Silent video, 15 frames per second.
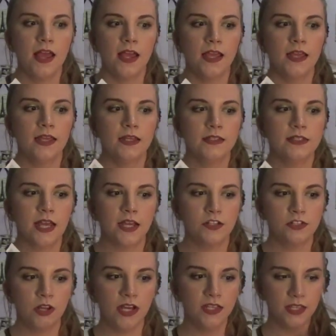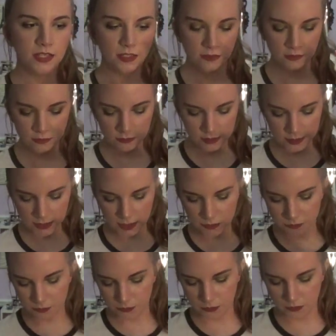And I tried like a little
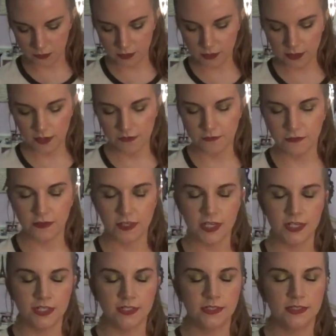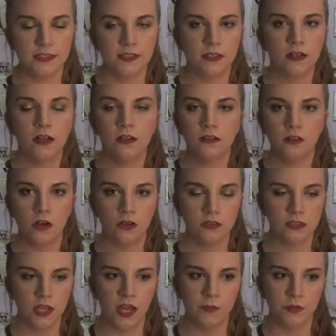sample of this a
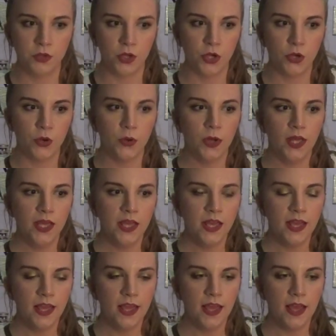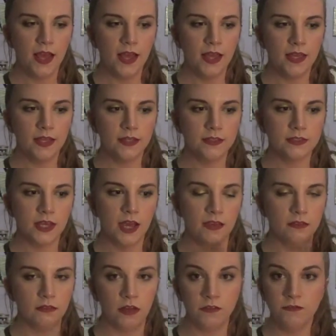long time ago, and I
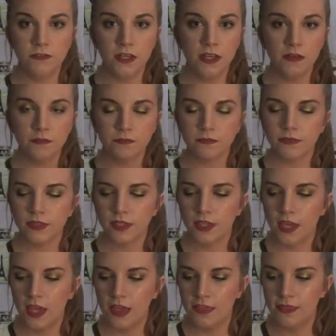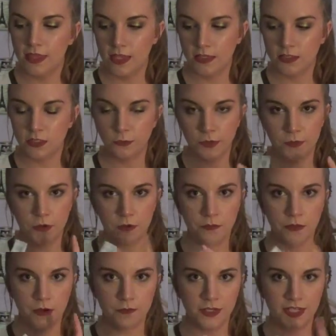loved it. And then so my
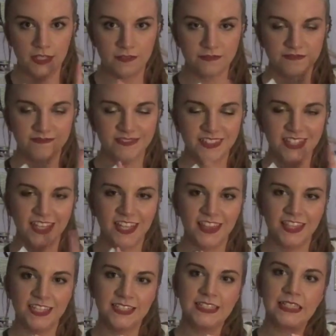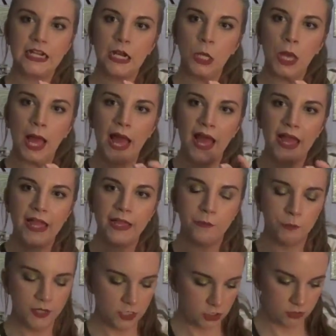mom bought me this little guy,
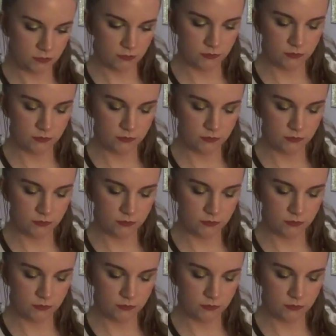which